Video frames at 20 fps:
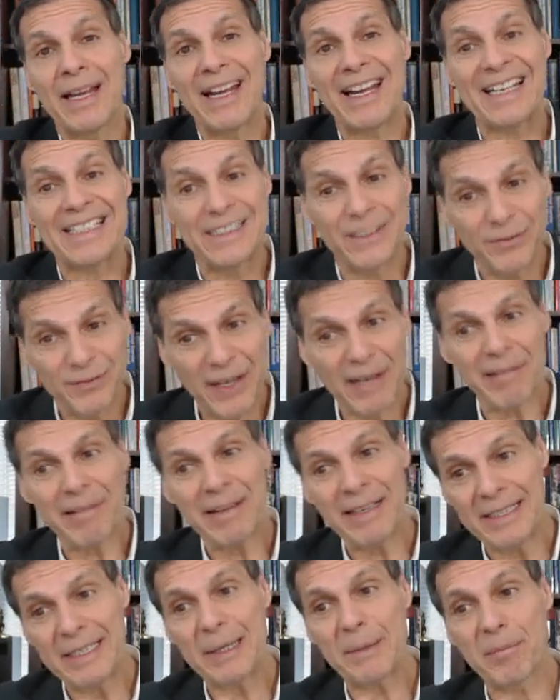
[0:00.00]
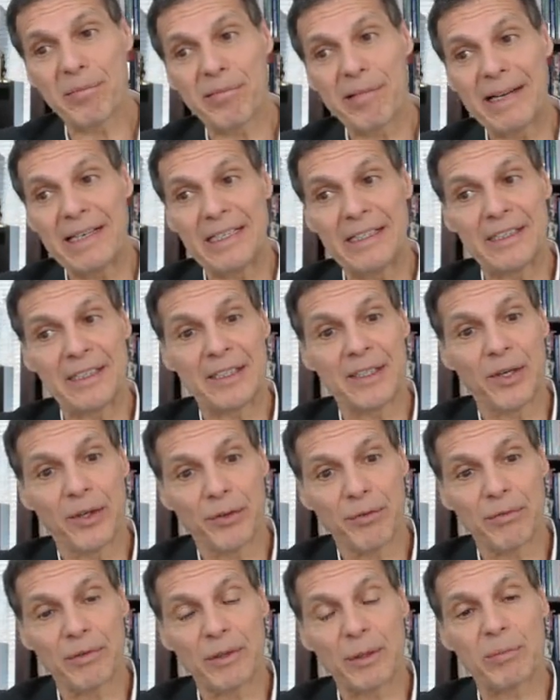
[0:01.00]
it's very liberating to go
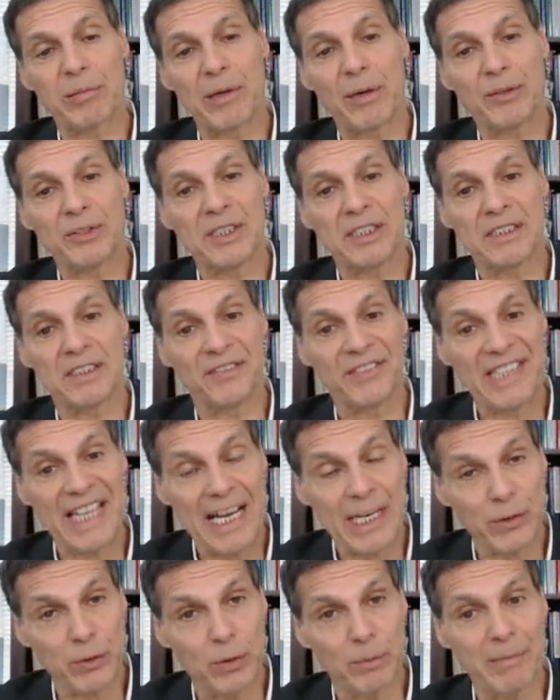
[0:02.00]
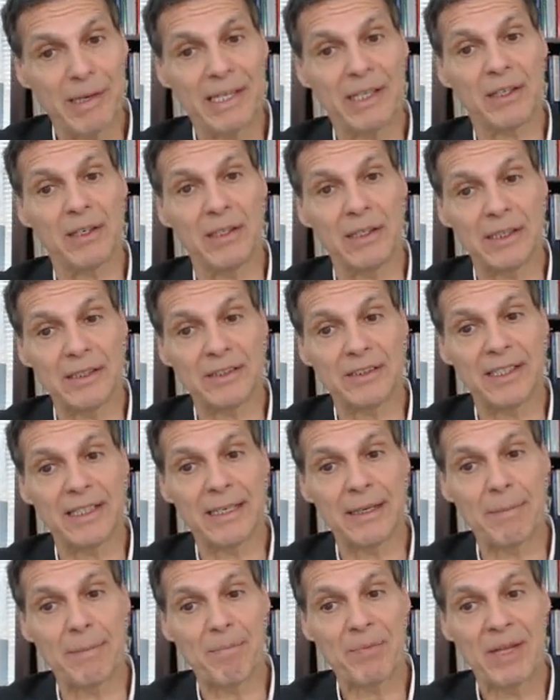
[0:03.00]
through the process of an annual medical
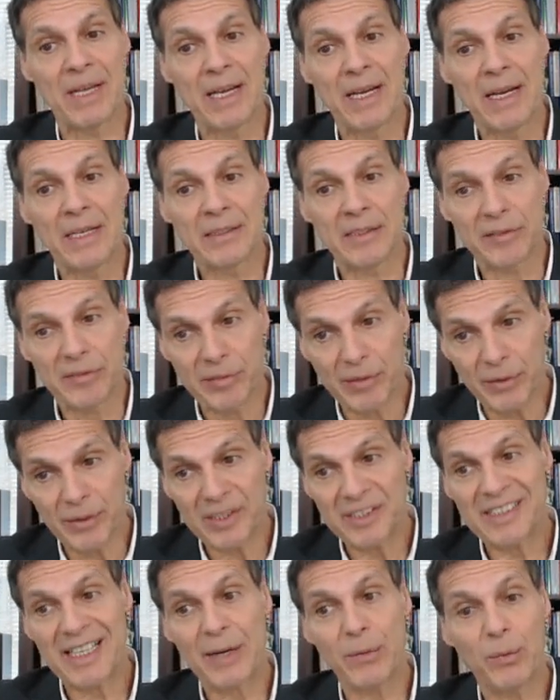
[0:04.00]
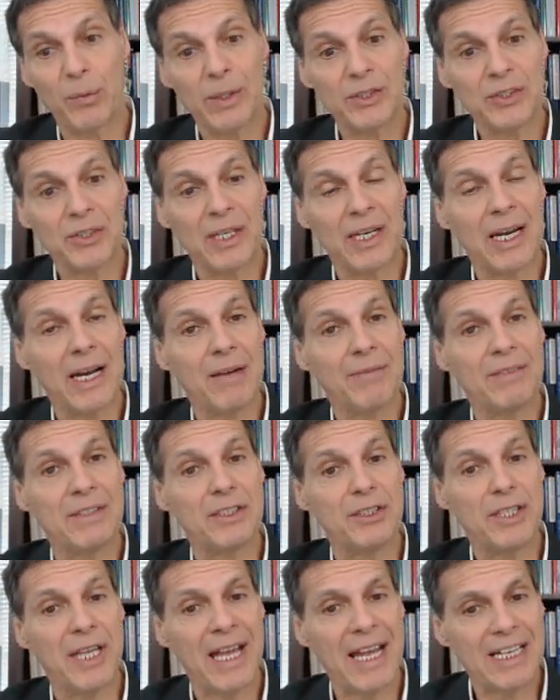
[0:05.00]
exam. The truth is that once you have the
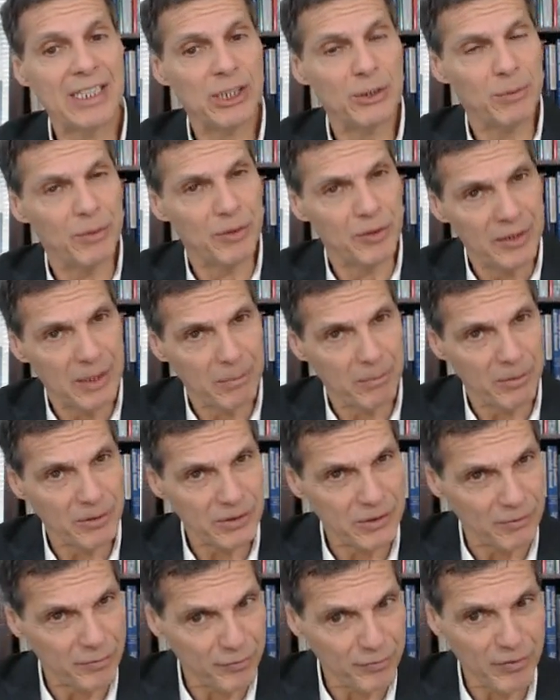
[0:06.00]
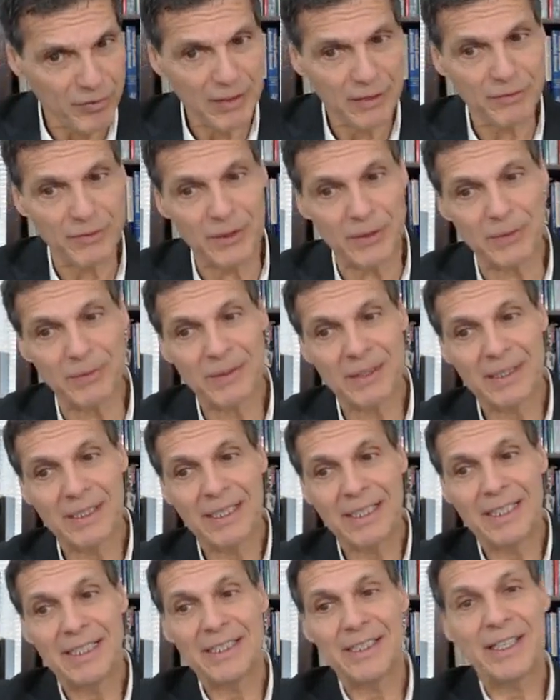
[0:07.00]
tangible numbers in front of you,
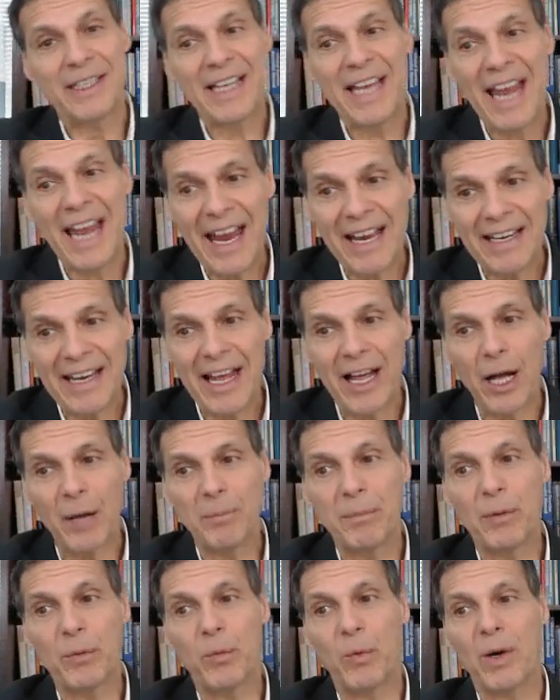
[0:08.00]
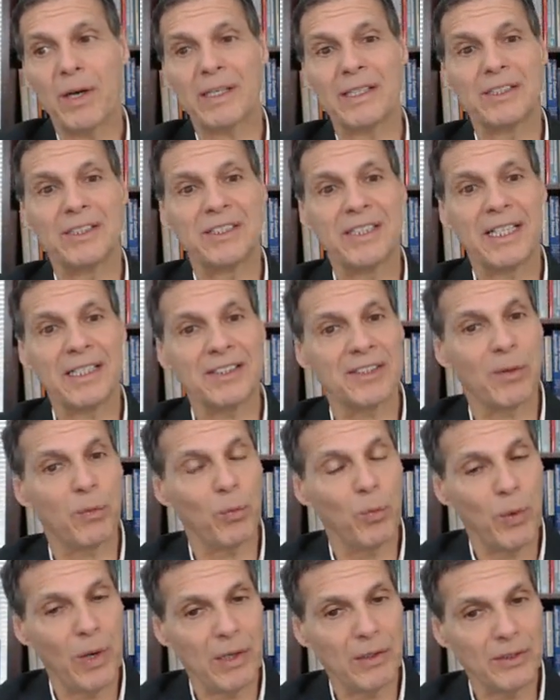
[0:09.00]
you can't help but want to set
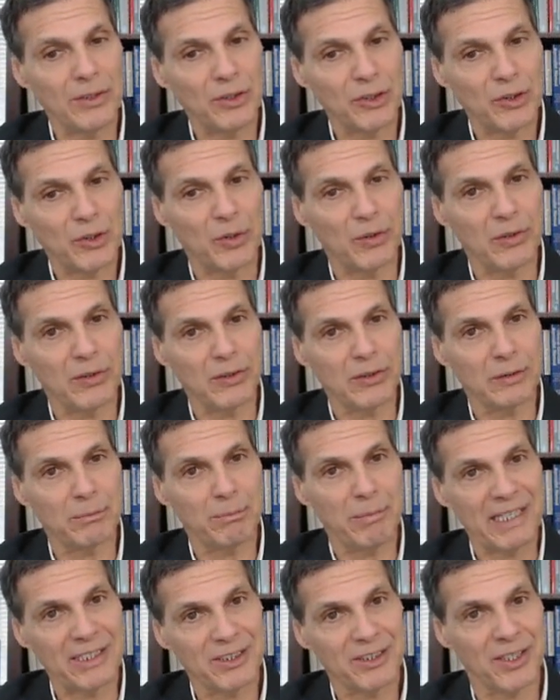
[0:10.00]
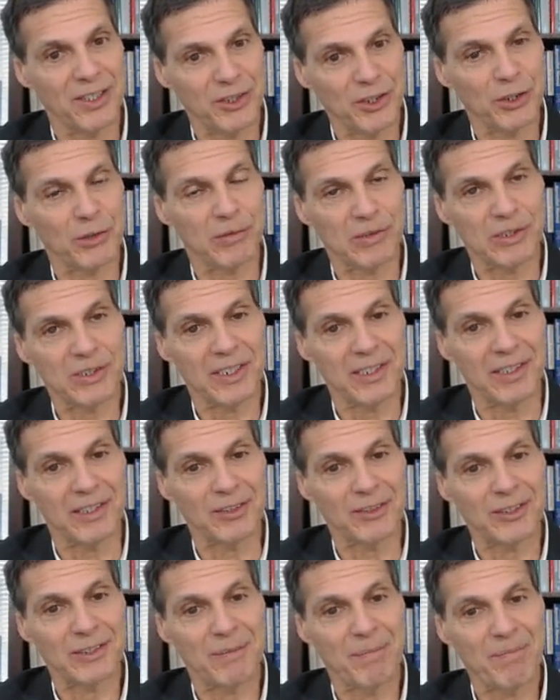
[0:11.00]
some wellness goals based on your results.